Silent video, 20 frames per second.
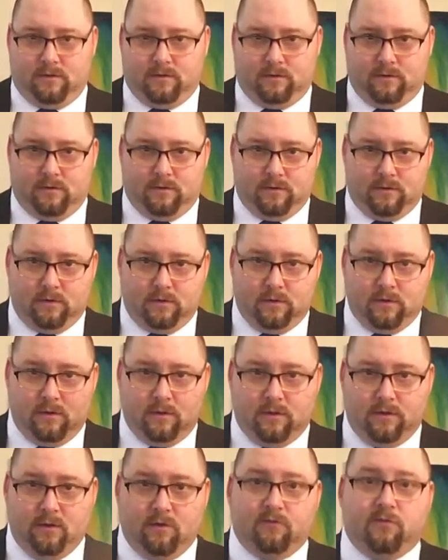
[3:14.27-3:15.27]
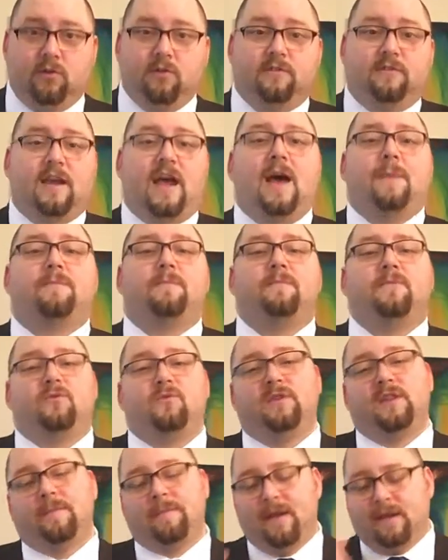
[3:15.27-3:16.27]
those little taps in
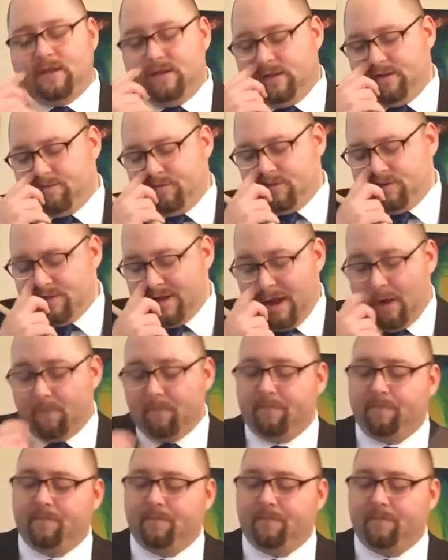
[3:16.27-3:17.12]
between that make the difference. Now,